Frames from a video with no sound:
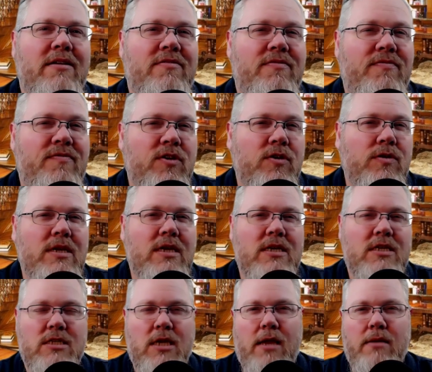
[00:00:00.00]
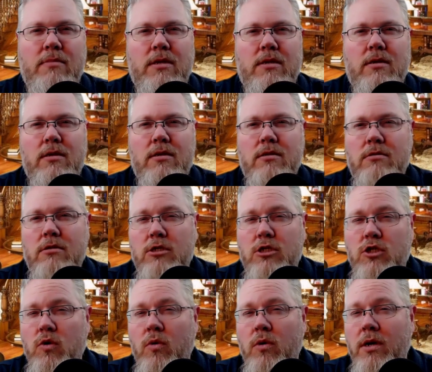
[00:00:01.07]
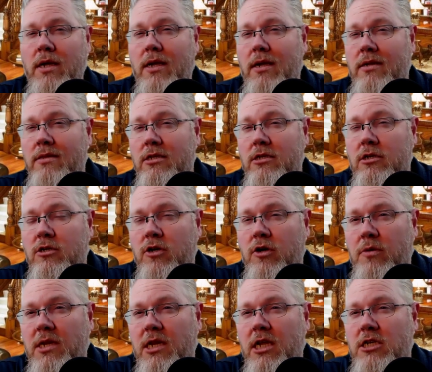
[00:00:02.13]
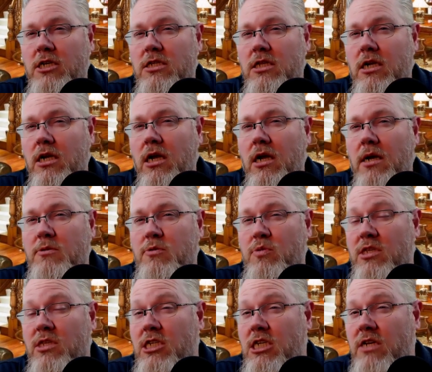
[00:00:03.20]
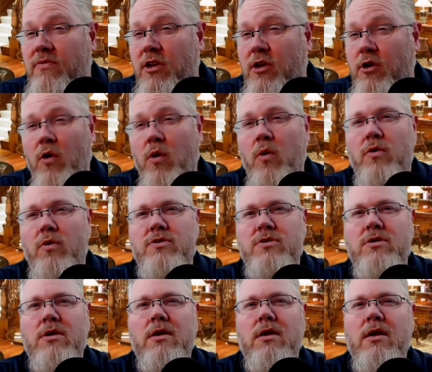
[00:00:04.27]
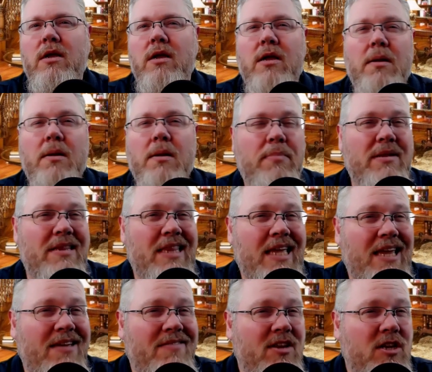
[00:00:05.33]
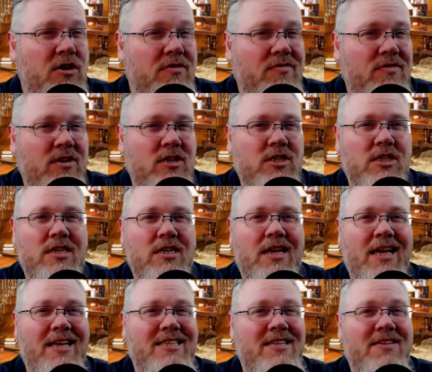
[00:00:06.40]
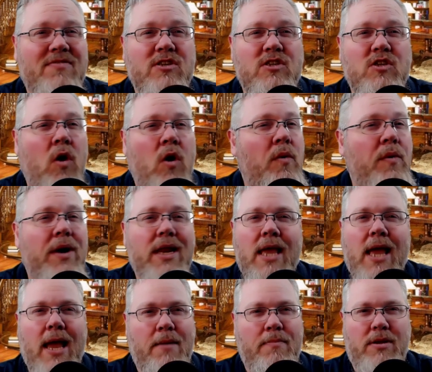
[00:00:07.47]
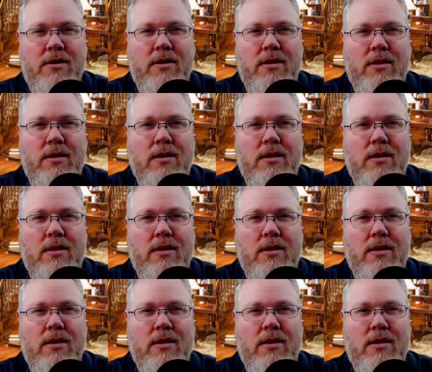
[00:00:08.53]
Feel the excitement, the joy, and the determination that comes with achieving your goals. Believe in your vision as if it's already happened.